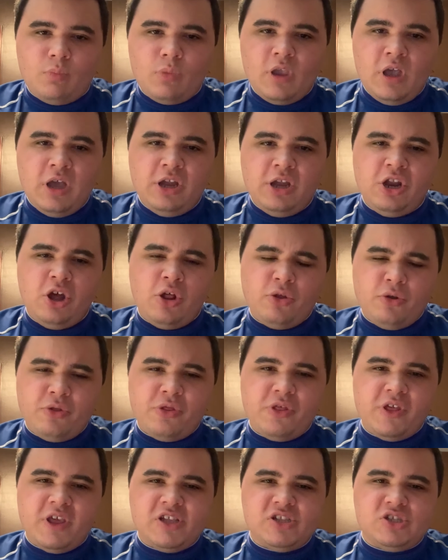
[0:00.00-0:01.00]
Another
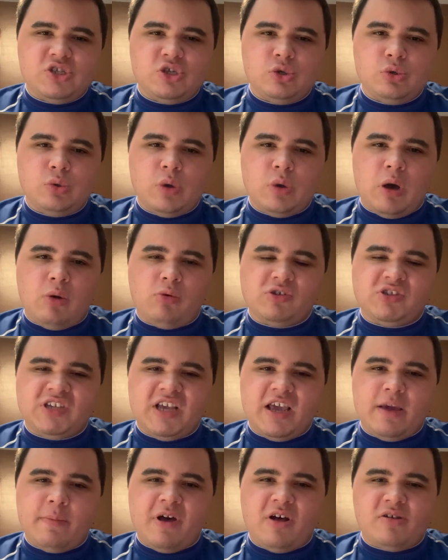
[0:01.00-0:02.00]
thing, too, I will
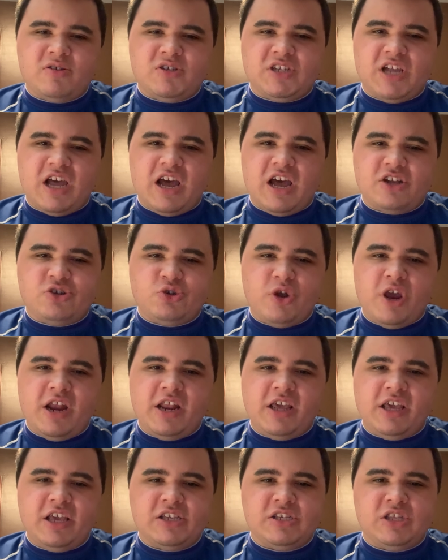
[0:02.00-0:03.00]
say about stock
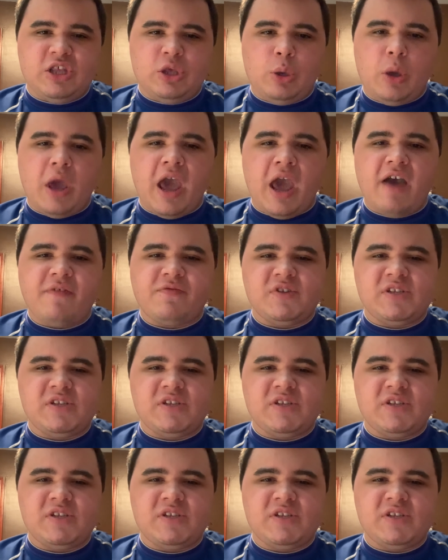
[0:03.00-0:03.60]
trading is that you have